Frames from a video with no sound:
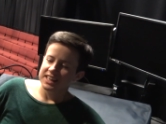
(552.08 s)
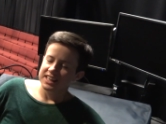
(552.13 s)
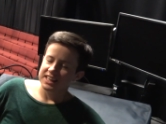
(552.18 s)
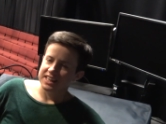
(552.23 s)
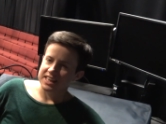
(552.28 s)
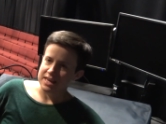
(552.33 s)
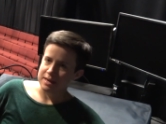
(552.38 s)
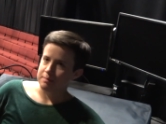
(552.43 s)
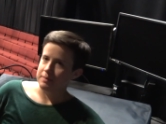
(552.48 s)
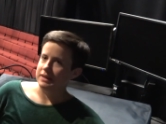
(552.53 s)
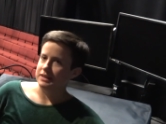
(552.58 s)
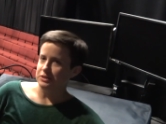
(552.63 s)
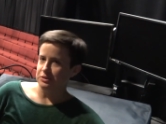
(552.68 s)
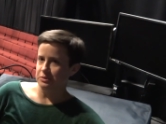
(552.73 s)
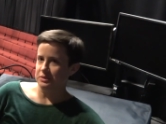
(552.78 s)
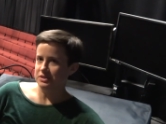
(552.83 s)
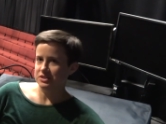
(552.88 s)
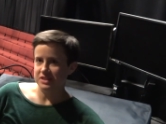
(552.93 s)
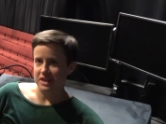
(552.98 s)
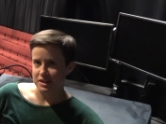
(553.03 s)
Keeping to
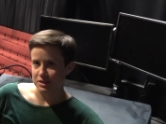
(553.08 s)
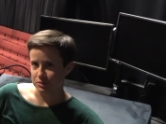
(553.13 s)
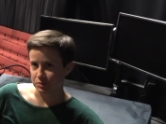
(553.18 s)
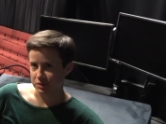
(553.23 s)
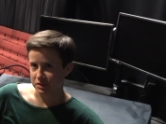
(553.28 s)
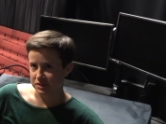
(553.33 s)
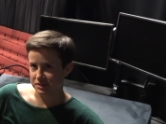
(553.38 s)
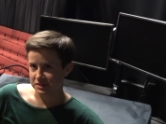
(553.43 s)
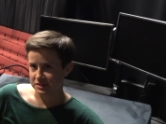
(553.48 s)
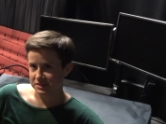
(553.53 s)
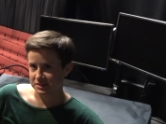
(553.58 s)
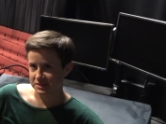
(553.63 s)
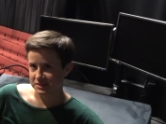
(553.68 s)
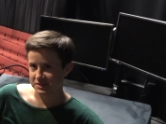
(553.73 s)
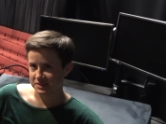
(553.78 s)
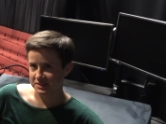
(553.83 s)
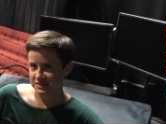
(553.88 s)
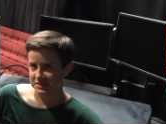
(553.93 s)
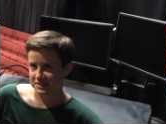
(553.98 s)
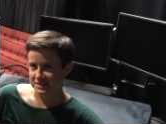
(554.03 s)
a schedule.
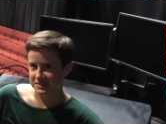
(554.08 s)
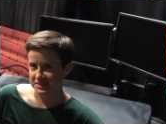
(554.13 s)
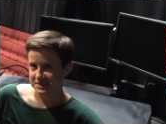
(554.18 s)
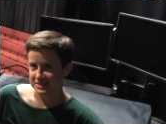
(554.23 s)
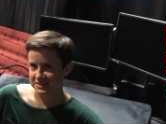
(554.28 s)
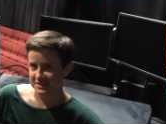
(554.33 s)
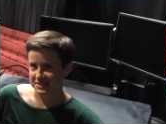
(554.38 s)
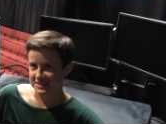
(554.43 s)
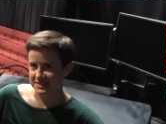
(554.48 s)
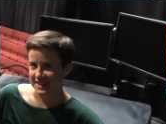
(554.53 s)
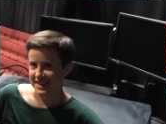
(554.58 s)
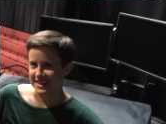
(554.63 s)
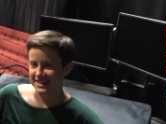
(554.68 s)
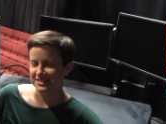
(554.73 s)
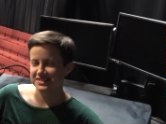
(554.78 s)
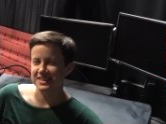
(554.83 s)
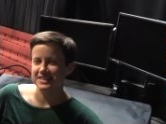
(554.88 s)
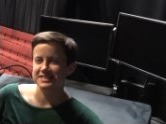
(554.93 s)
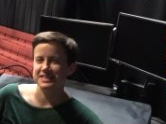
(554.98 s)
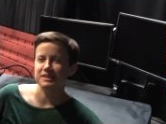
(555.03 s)
I
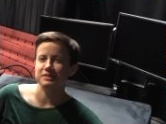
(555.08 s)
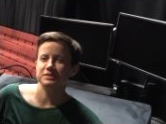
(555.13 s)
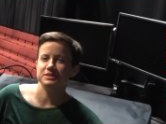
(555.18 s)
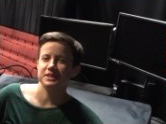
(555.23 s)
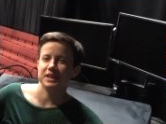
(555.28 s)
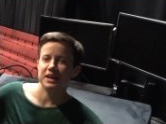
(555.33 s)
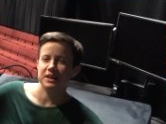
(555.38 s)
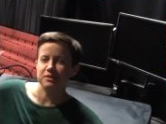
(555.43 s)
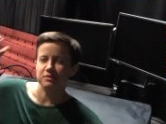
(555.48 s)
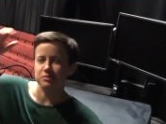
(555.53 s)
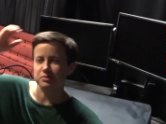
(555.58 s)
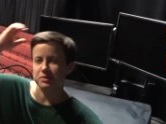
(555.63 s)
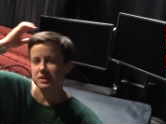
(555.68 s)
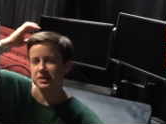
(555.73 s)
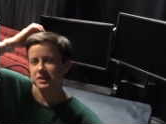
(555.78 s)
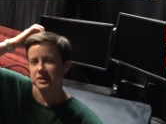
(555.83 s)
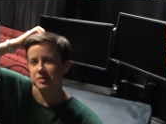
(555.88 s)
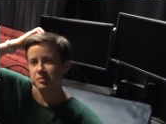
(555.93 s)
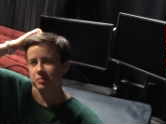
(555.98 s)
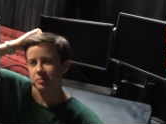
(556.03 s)
know that sounds kind of
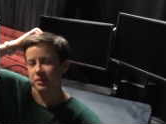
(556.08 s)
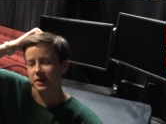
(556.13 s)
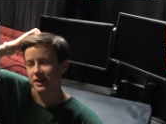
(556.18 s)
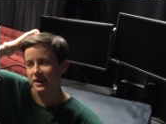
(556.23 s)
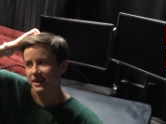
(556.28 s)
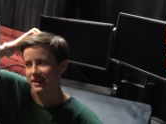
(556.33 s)
weird, but